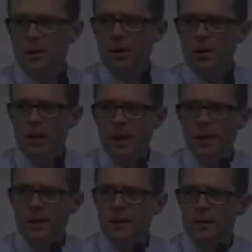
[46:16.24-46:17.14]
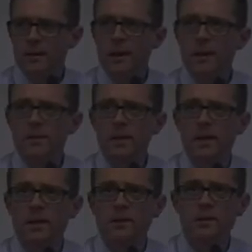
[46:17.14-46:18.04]
Okay. Anybody
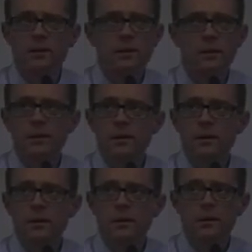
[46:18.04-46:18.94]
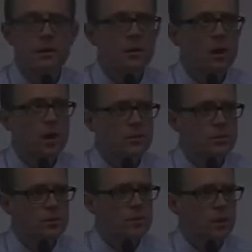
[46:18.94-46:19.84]
else He hasn't
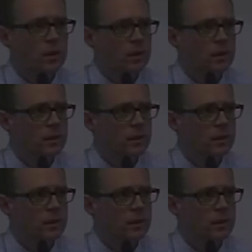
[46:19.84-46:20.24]
responded?